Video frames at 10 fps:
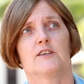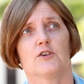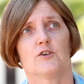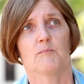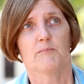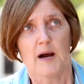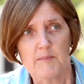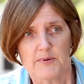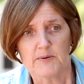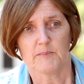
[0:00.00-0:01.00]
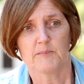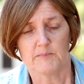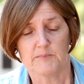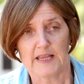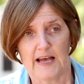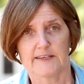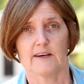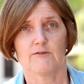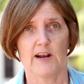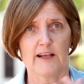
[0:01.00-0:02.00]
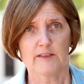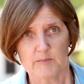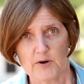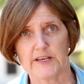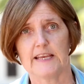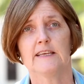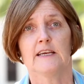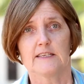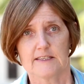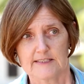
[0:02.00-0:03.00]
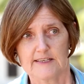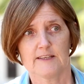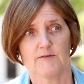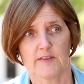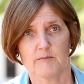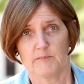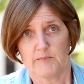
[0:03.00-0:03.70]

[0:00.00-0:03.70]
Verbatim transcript: to pump blood around the body to deliver the,